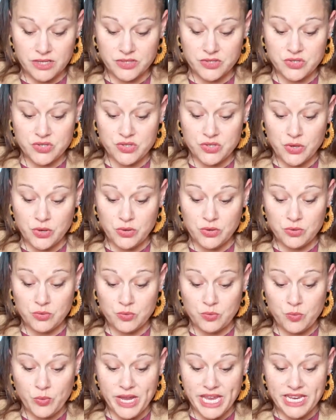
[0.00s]

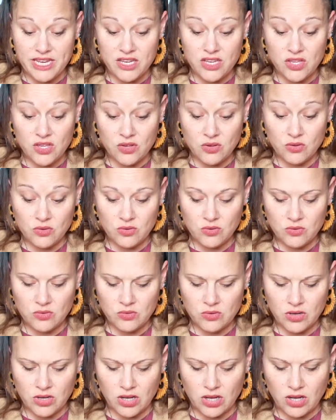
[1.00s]
So when
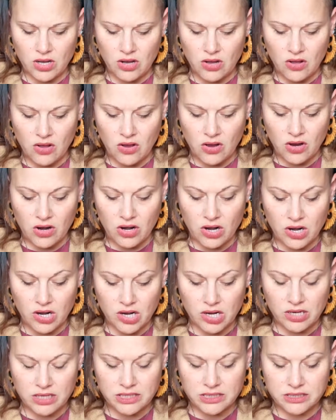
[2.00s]
you
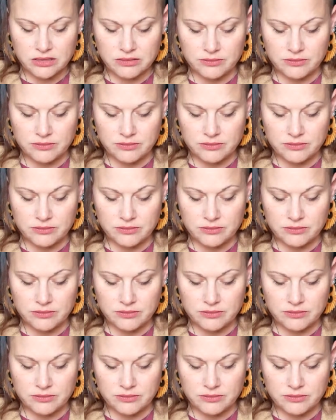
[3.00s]
are